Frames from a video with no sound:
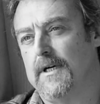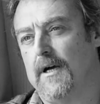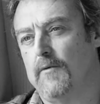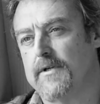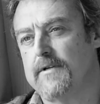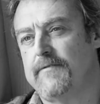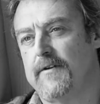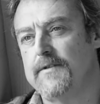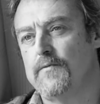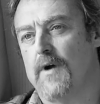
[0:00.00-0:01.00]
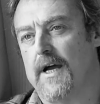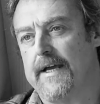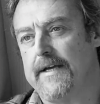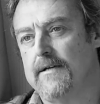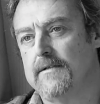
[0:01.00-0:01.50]
wanted to find a
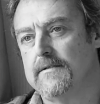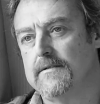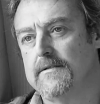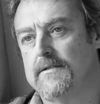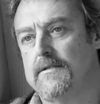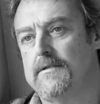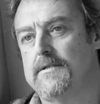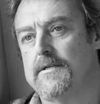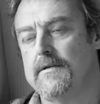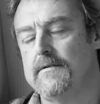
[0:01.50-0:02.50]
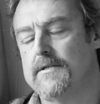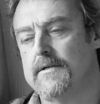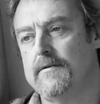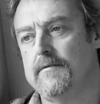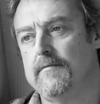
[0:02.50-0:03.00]
way
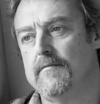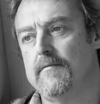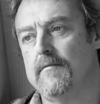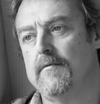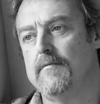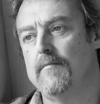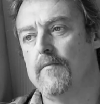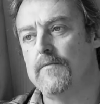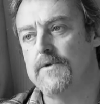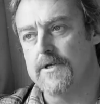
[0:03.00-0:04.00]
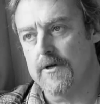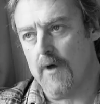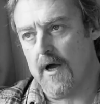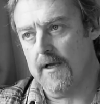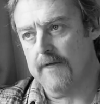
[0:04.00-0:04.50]
to do
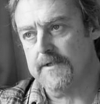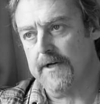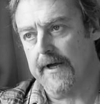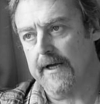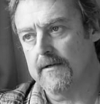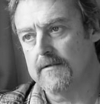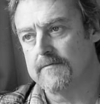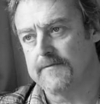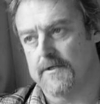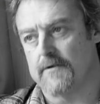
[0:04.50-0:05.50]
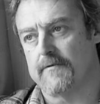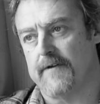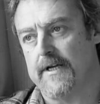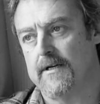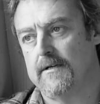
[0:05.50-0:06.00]
what I love doing,
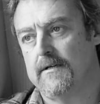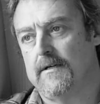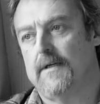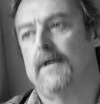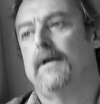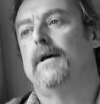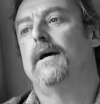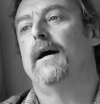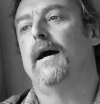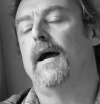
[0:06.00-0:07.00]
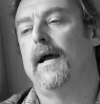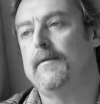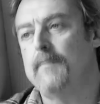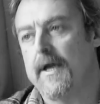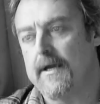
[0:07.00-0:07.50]
photography,
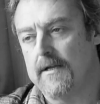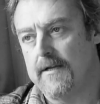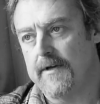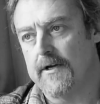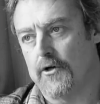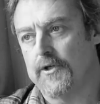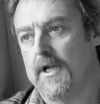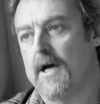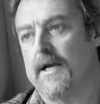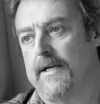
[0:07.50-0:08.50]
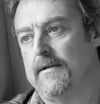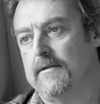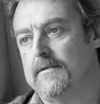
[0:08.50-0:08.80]
and make a living online,